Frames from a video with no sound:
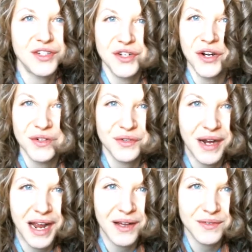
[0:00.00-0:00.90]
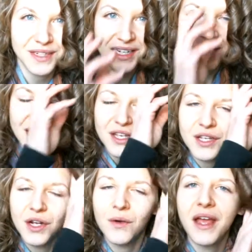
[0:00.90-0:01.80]
turn around you
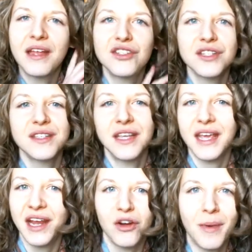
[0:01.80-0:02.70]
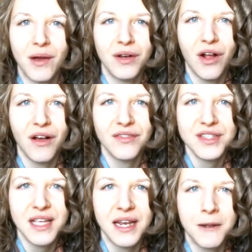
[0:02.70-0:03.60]
know and just care about it all of a
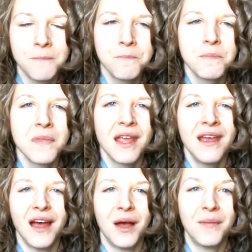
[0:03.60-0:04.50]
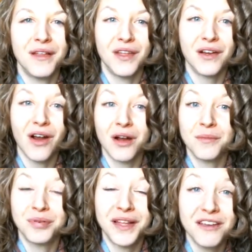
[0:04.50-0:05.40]
sudden um, there are
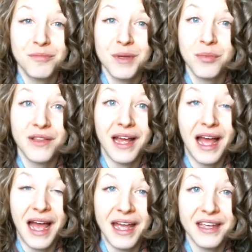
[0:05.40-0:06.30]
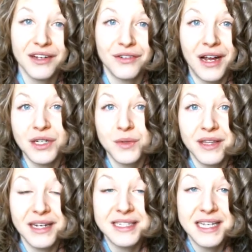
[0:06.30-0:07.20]
plenty of people that i interact with
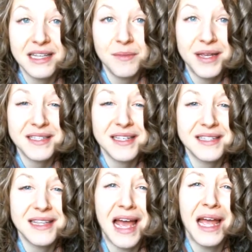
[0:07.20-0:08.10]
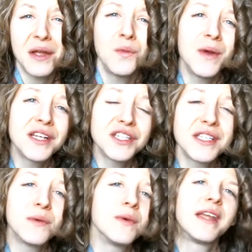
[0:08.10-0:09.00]
on a daily basis that i wish
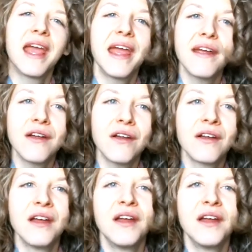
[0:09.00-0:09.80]
they would care